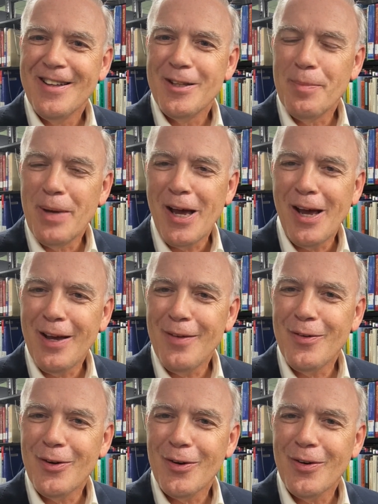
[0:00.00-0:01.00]

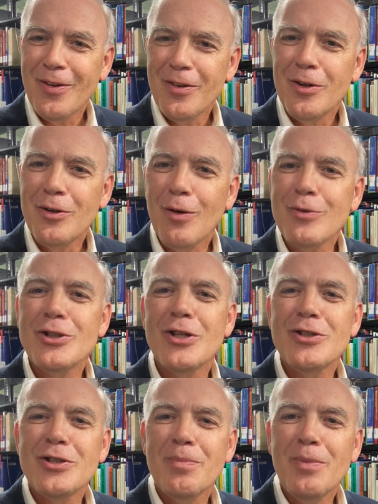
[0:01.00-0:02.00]
behavior. Don't
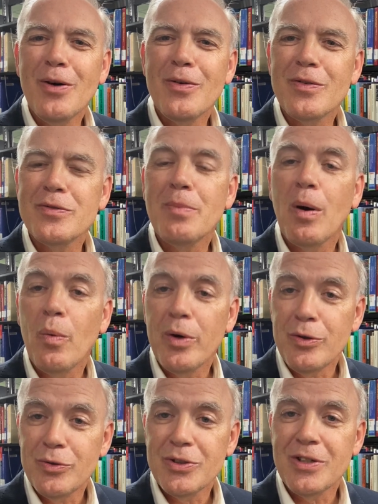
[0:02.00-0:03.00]
judge the motives by
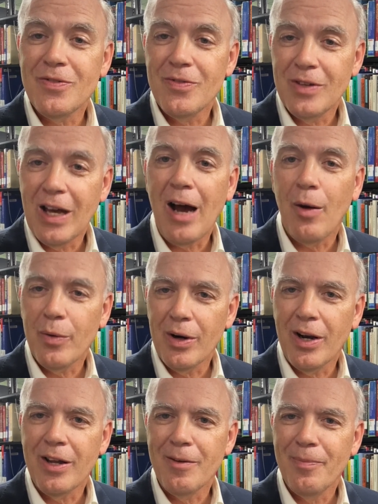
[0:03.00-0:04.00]
what you see
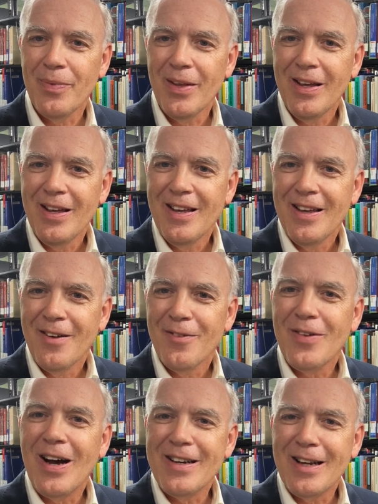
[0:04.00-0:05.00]
outwardly.
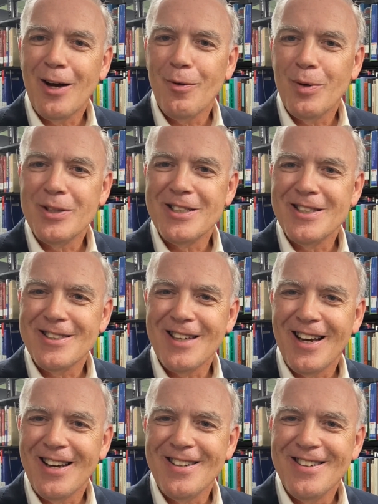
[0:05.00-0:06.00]
Find out what's
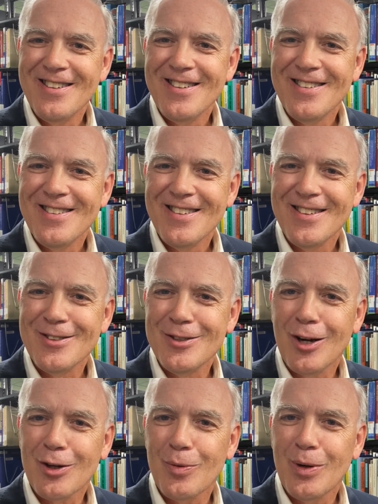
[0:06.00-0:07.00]
inside. This is
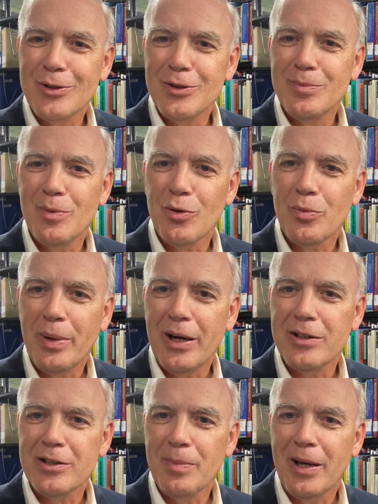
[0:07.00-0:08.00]
Dr. Roger Smith of
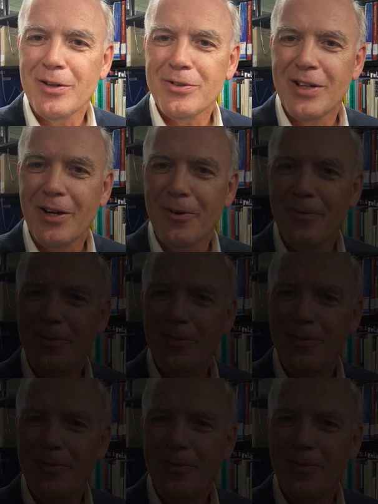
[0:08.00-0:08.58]
Parenting Matters Now.